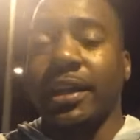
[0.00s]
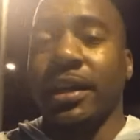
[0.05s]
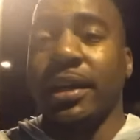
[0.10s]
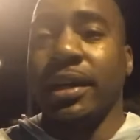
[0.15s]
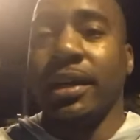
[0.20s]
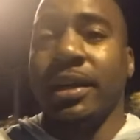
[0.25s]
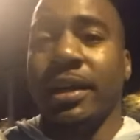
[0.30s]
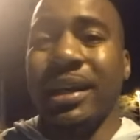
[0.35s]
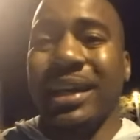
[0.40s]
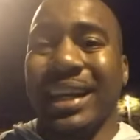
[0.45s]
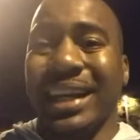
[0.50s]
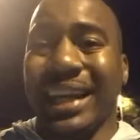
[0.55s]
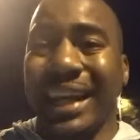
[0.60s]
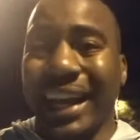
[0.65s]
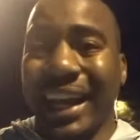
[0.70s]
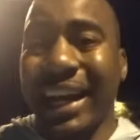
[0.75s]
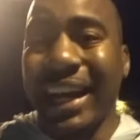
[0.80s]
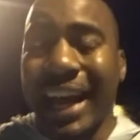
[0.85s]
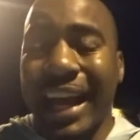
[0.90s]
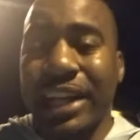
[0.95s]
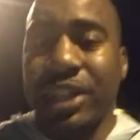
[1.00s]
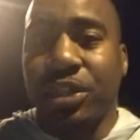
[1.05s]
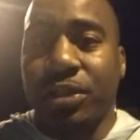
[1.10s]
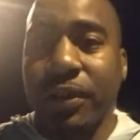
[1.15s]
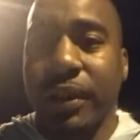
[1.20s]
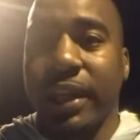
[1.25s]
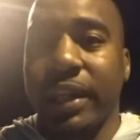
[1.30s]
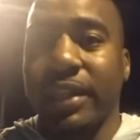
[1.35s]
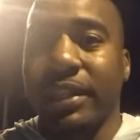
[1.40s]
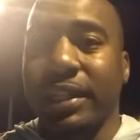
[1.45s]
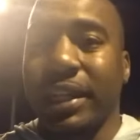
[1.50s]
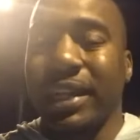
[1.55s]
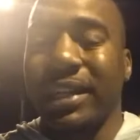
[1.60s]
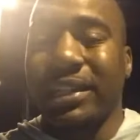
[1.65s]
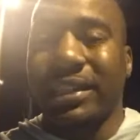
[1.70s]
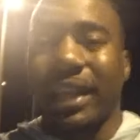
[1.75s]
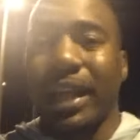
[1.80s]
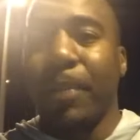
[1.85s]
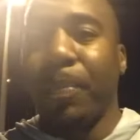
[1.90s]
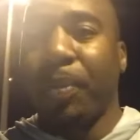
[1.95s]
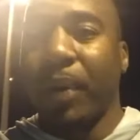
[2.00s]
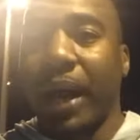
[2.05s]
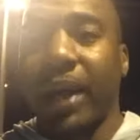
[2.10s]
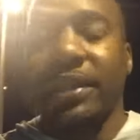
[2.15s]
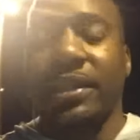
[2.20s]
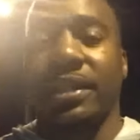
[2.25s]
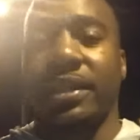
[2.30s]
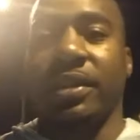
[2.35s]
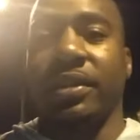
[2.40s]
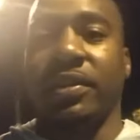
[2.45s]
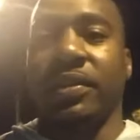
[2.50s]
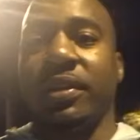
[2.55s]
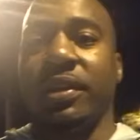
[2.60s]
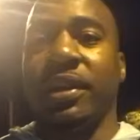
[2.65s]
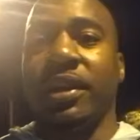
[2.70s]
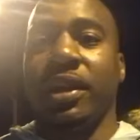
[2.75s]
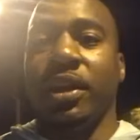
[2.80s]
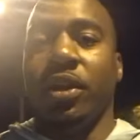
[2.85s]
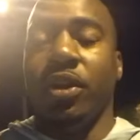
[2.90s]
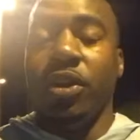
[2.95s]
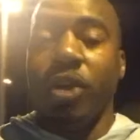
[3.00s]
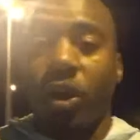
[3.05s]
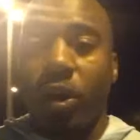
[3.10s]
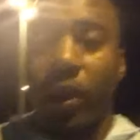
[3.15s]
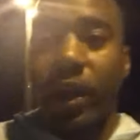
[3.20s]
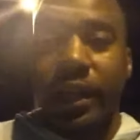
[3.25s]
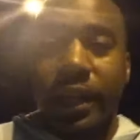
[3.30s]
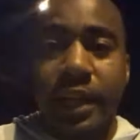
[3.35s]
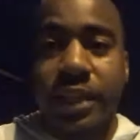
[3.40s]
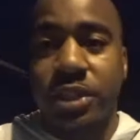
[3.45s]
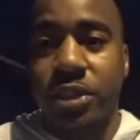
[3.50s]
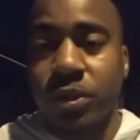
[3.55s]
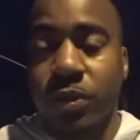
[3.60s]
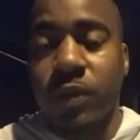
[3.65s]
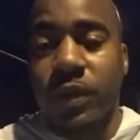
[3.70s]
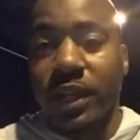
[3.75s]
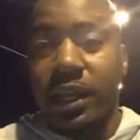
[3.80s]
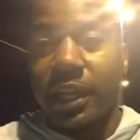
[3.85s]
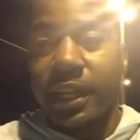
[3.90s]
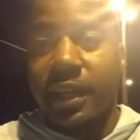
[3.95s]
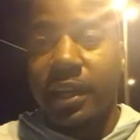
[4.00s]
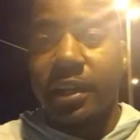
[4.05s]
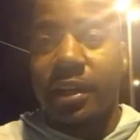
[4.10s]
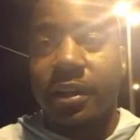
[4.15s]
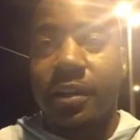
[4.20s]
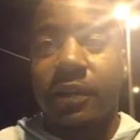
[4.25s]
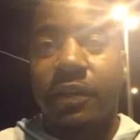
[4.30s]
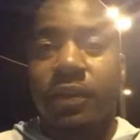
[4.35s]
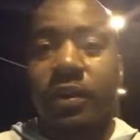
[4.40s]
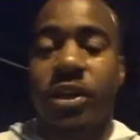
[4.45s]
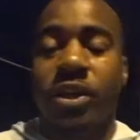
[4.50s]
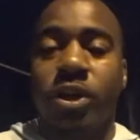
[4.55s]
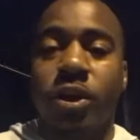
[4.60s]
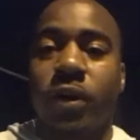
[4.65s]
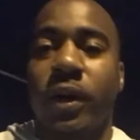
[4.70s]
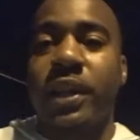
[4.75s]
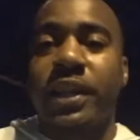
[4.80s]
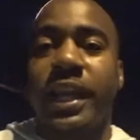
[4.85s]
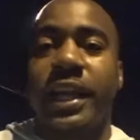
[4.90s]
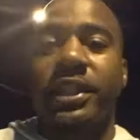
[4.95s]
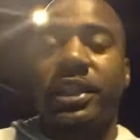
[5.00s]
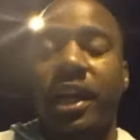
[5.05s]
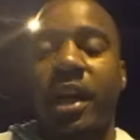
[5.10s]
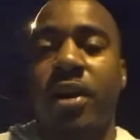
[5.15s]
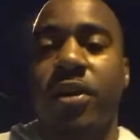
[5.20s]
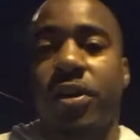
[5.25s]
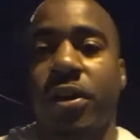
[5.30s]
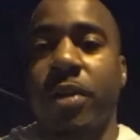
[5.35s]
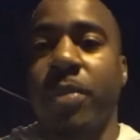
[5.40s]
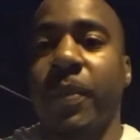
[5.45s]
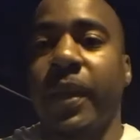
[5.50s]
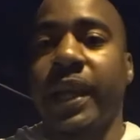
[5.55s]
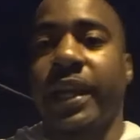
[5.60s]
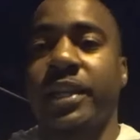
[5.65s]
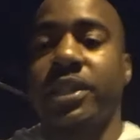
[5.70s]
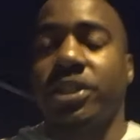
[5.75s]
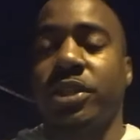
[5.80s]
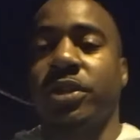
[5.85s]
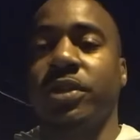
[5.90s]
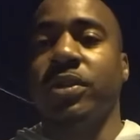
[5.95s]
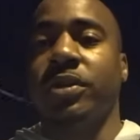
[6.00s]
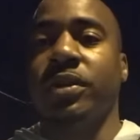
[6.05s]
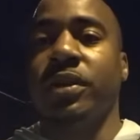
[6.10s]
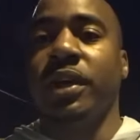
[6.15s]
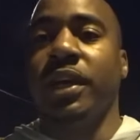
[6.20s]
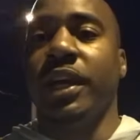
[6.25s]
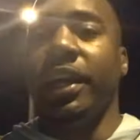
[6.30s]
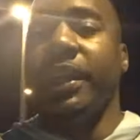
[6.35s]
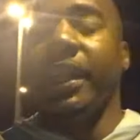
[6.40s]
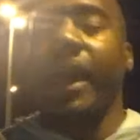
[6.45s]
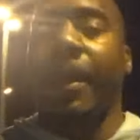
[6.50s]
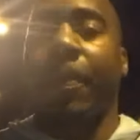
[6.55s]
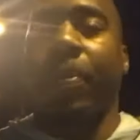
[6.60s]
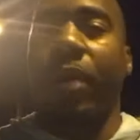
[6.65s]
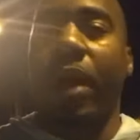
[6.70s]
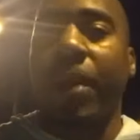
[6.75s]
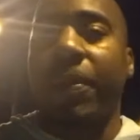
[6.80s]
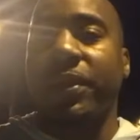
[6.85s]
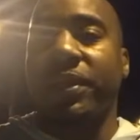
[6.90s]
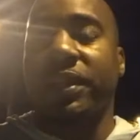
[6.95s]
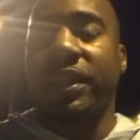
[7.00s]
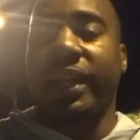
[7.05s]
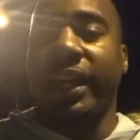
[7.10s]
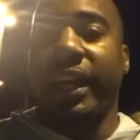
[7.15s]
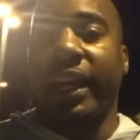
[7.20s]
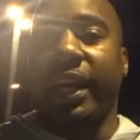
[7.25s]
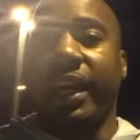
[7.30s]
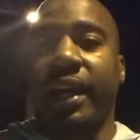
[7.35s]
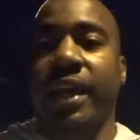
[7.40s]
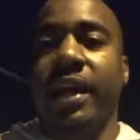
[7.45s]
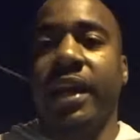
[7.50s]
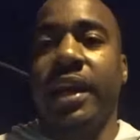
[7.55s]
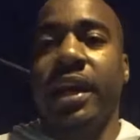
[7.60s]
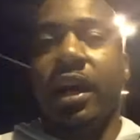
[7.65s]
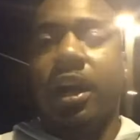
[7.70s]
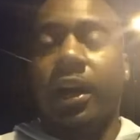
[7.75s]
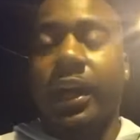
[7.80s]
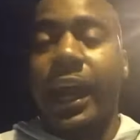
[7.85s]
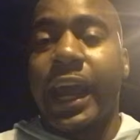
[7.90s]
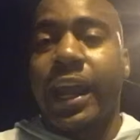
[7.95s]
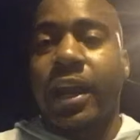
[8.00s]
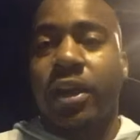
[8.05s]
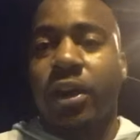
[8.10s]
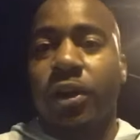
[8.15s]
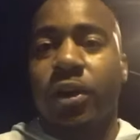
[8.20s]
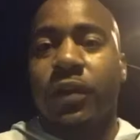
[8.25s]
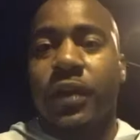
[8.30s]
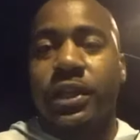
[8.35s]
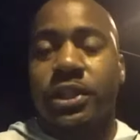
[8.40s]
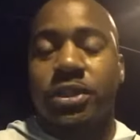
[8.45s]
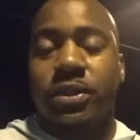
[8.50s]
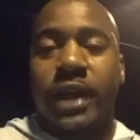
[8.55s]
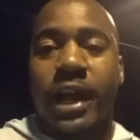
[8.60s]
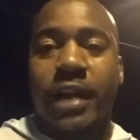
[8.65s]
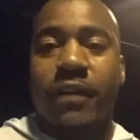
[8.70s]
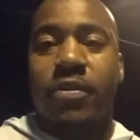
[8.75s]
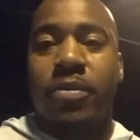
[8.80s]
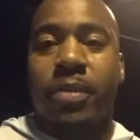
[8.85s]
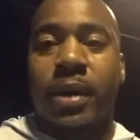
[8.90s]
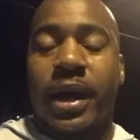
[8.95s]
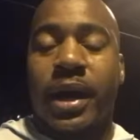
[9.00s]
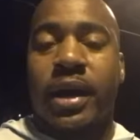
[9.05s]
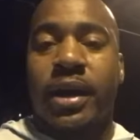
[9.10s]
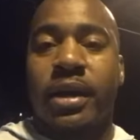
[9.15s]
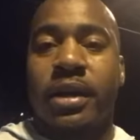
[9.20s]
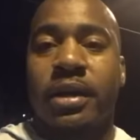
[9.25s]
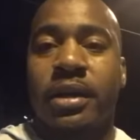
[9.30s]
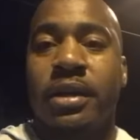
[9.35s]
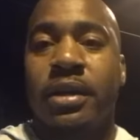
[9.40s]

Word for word: to get in that trench and stay positive, knowing that you will live, knowing that y'all gonna make it to that promised land or that goal that you have in mind.